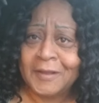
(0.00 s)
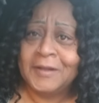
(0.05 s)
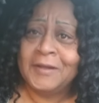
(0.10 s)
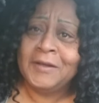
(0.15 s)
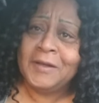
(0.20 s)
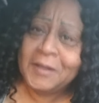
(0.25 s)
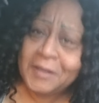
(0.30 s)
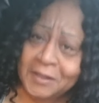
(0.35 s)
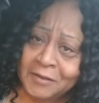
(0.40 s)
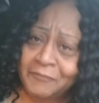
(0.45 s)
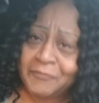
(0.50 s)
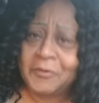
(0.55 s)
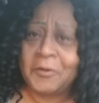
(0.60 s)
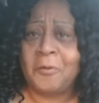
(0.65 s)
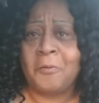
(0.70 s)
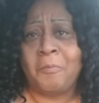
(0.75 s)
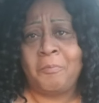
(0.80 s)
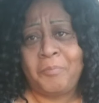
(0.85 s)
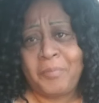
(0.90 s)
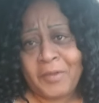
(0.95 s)
Live
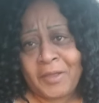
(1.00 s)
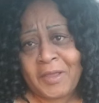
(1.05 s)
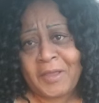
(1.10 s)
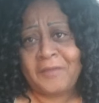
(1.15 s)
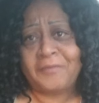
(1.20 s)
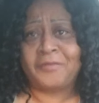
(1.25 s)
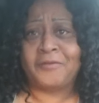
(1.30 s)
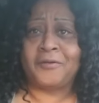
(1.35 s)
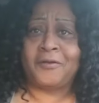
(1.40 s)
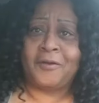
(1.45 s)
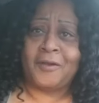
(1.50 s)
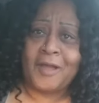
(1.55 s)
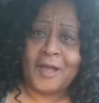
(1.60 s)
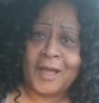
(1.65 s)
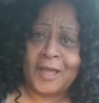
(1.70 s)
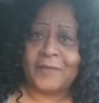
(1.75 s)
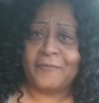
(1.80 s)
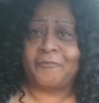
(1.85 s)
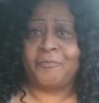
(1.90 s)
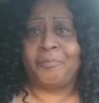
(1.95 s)
your best
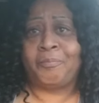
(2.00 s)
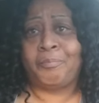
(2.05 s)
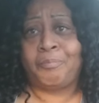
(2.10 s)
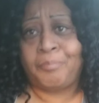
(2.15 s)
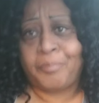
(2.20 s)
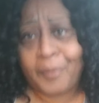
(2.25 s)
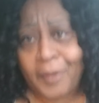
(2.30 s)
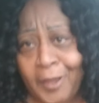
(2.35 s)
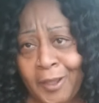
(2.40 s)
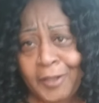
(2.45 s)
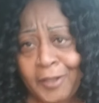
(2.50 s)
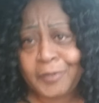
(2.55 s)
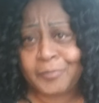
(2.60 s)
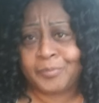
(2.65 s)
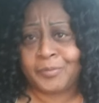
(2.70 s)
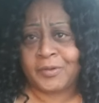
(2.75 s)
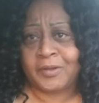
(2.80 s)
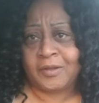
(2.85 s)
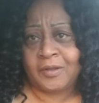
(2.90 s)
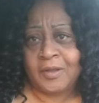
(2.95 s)
life,
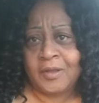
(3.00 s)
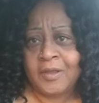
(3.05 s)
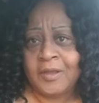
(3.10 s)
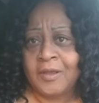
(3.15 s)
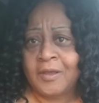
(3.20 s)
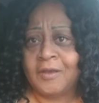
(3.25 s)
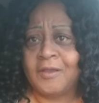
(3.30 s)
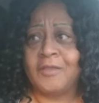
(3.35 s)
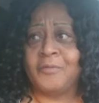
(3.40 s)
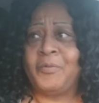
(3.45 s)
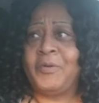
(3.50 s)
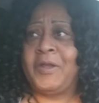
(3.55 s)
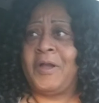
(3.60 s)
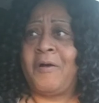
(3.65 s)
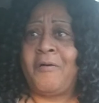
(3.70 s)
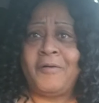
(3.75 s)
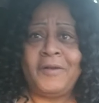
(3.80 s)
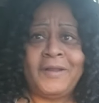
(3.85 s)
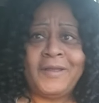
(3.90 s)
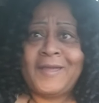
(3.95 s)
baby, because we
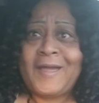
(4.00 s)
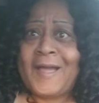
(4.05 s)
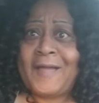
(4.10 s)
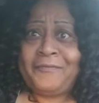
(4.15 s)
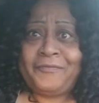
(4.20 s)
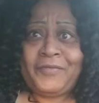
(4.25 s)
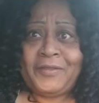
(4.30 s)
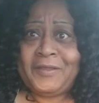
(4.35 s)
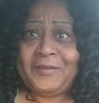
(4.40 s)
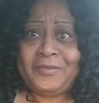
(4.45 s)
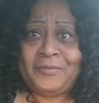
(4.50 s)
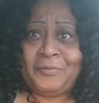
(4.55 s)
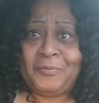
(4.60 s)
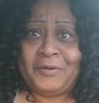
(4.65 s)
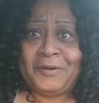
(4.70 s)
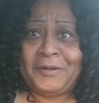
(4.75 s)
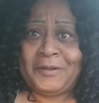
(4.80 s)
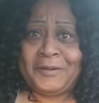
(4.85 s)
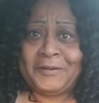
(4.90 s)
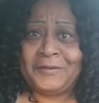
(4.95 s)
only got this
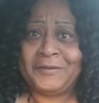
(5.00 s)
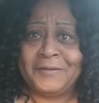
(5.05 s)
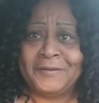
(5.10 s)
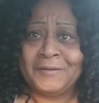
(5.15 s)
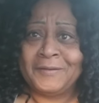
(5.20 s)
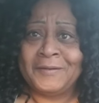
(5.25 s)
one.